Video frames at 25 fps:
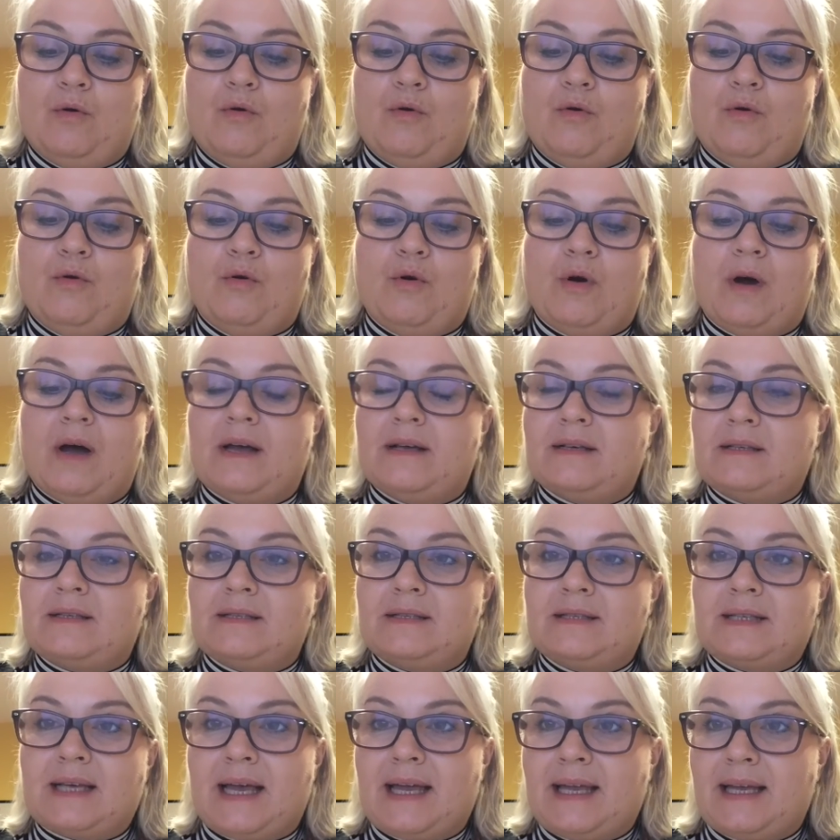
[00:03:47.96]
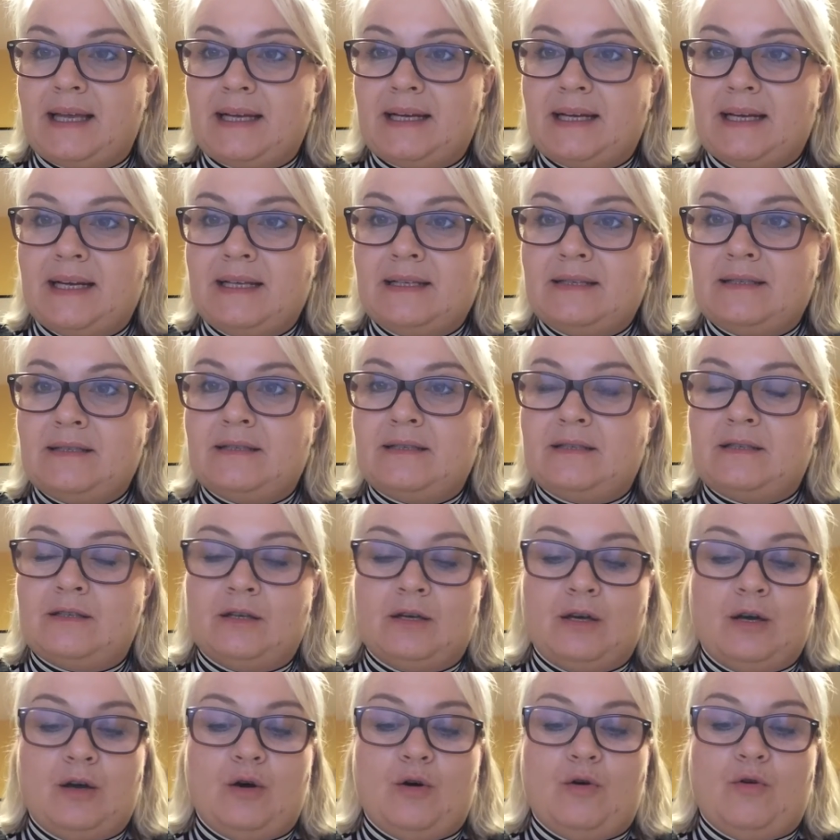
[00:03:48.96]
or a cyclist
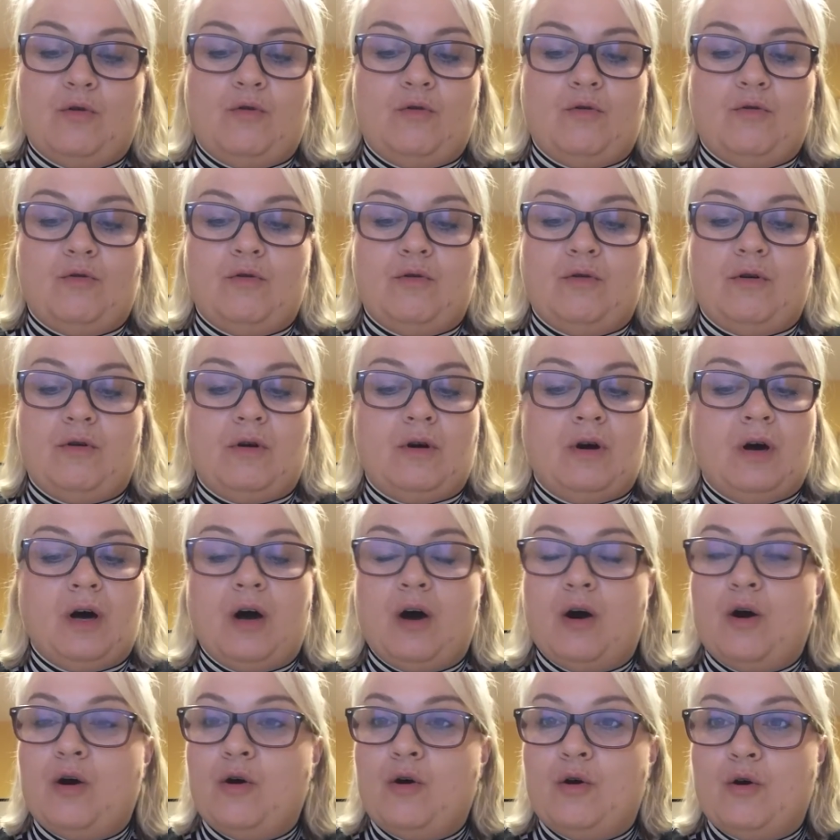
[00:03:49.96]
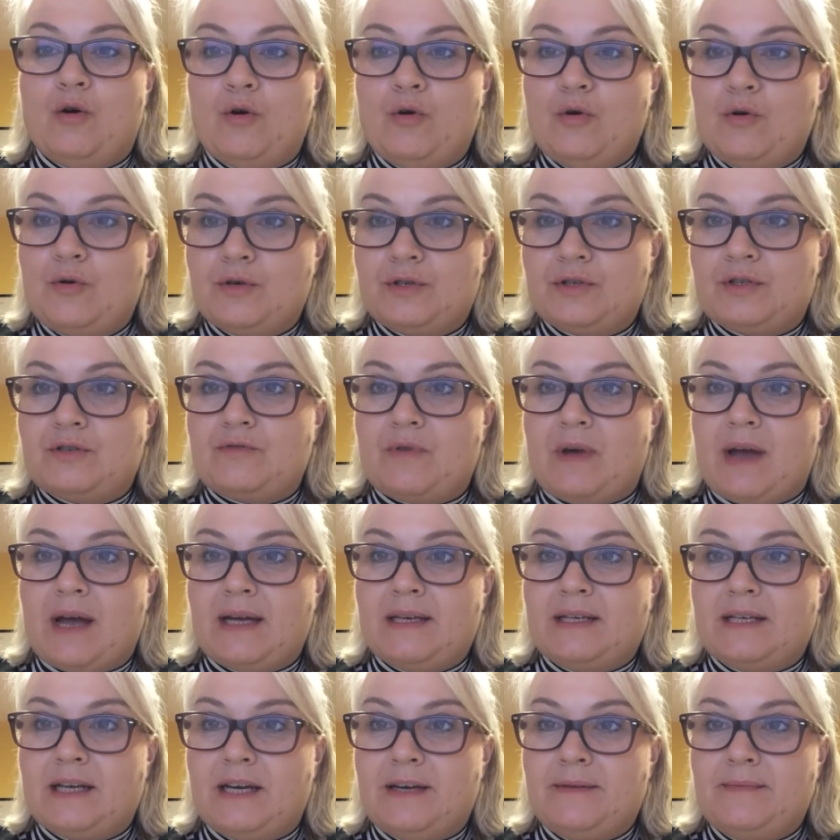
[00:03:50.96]
or a horse
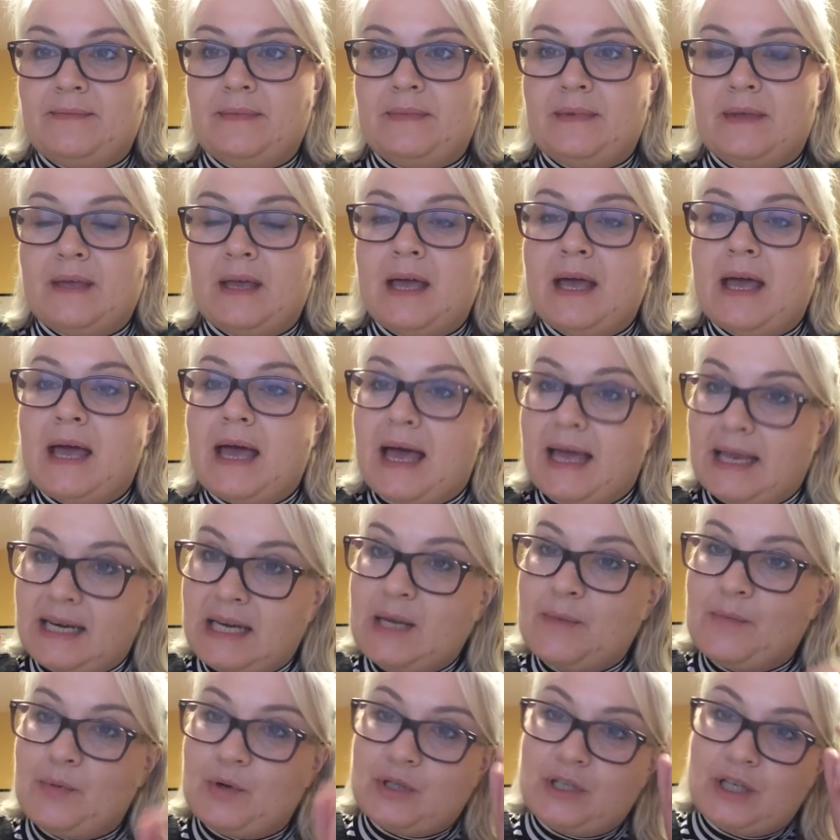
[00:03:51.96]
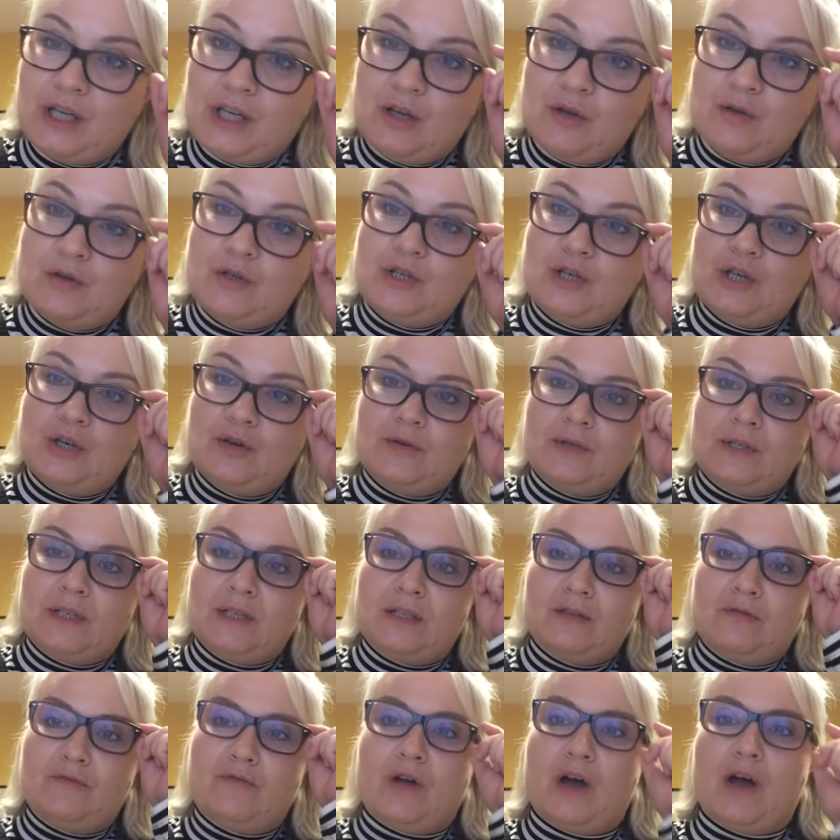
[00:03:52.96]
rider, anybody who's using
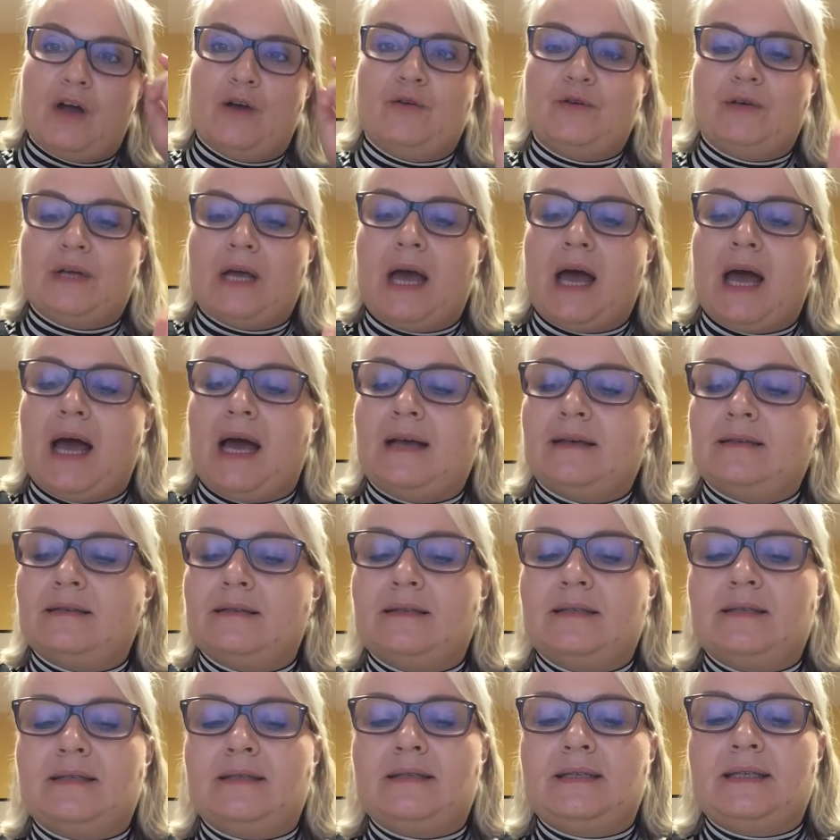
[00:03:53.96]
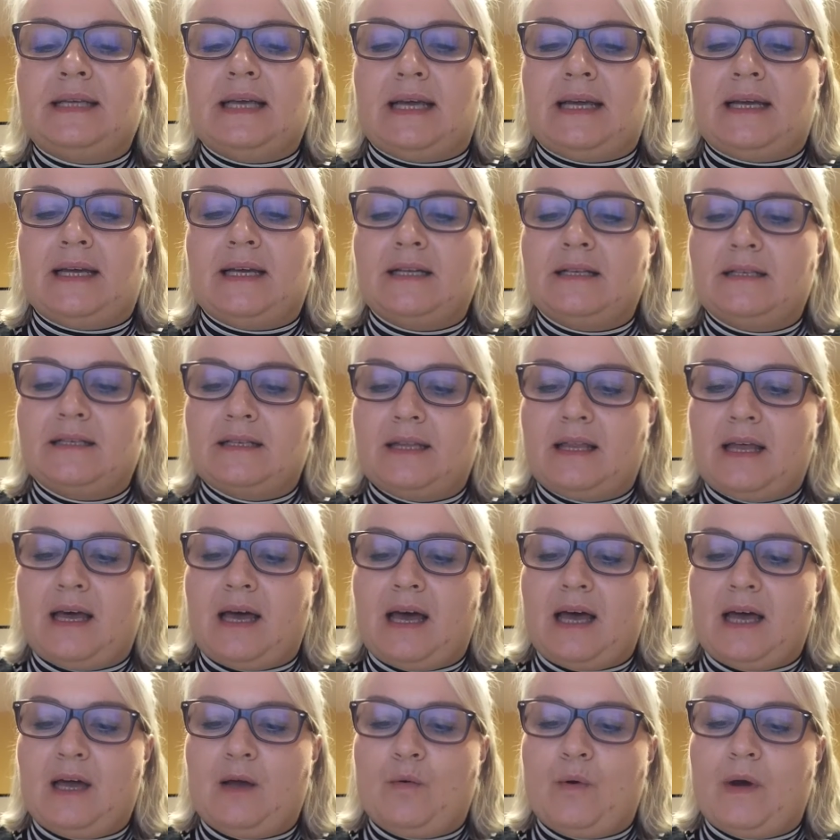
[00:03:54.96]
the road has to stick to the
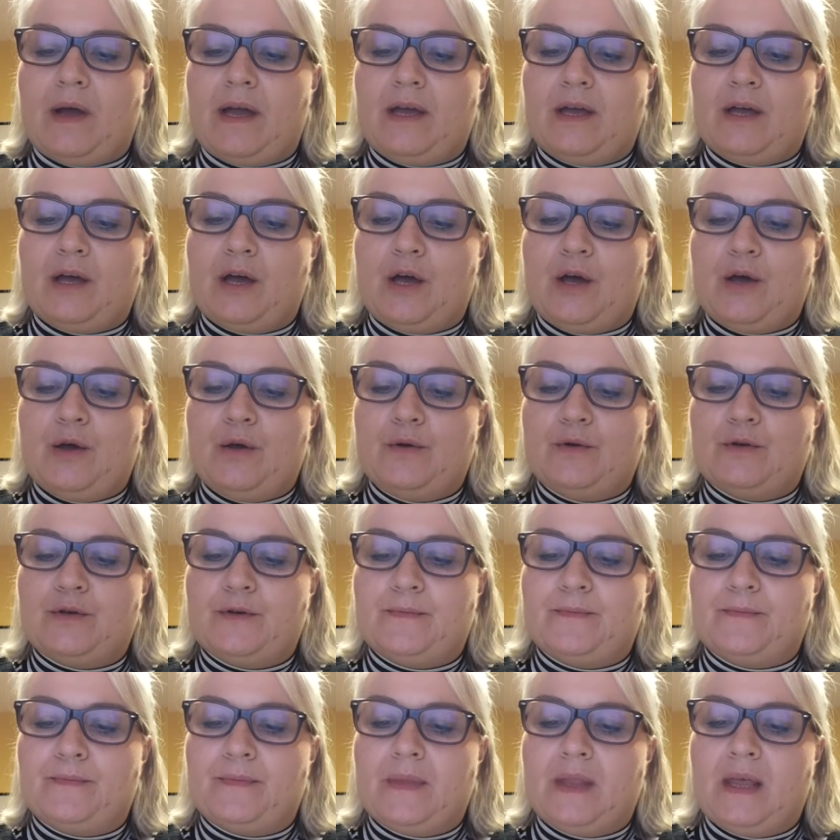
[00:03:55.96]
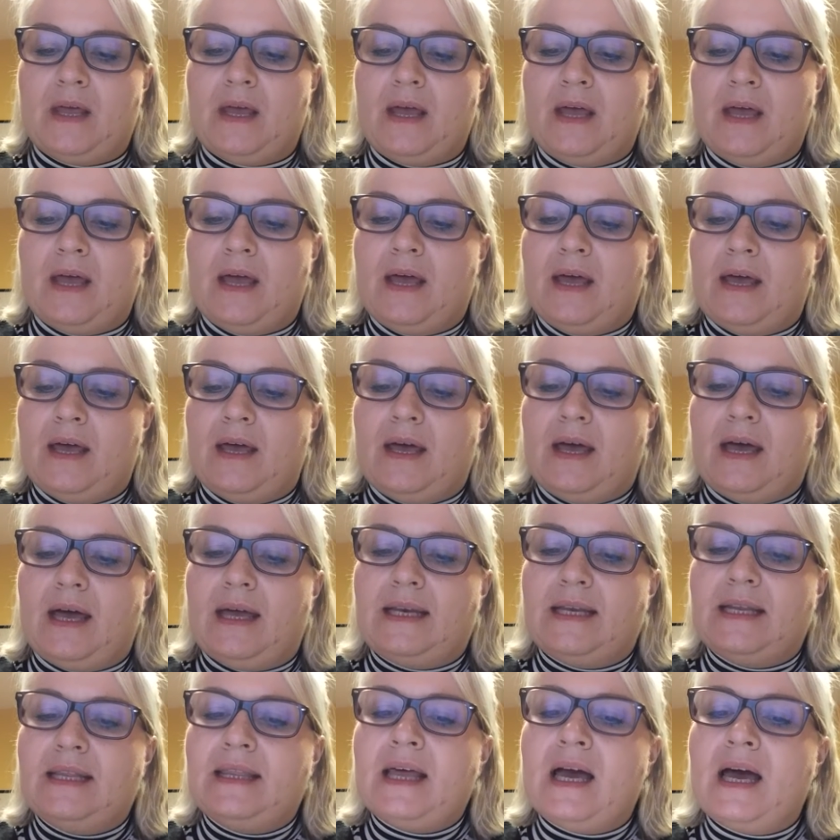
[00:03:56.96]
highway code.
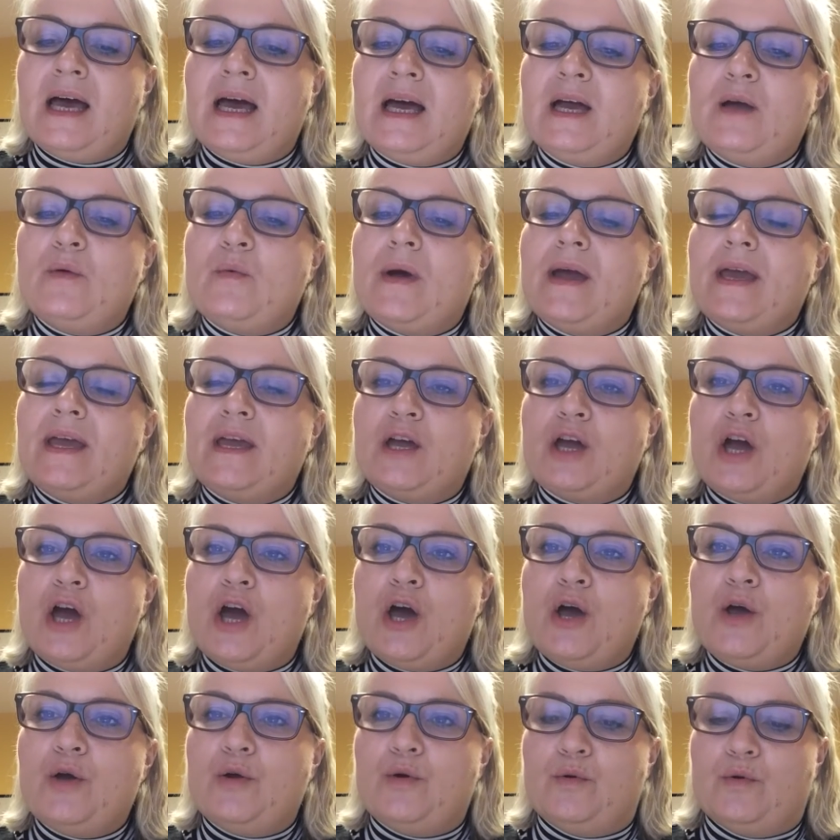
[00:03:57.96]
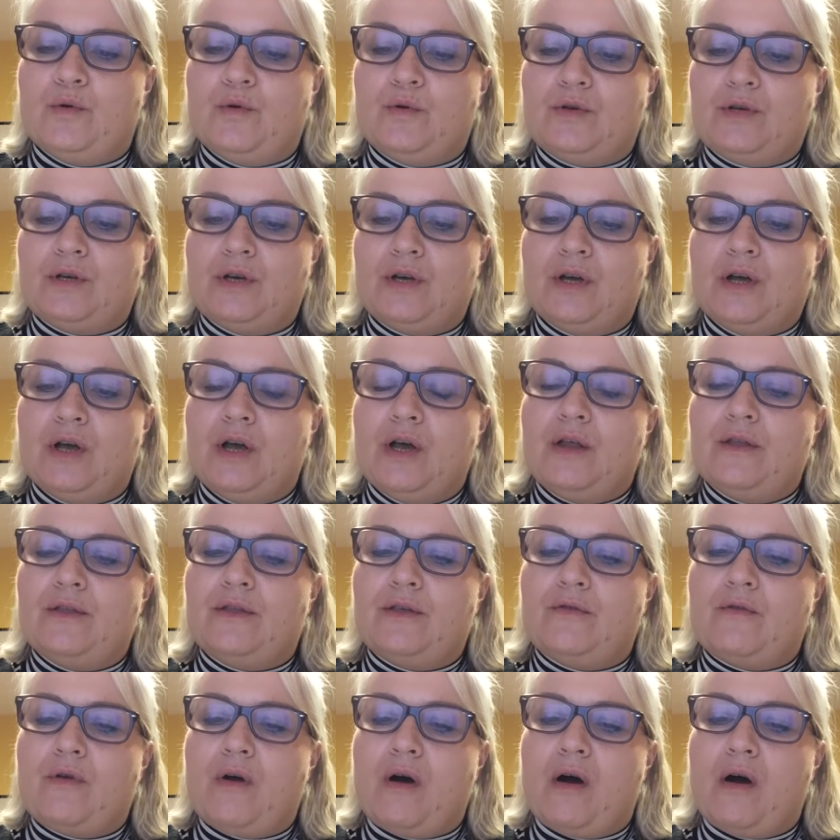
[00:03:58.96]
And in the highway code, there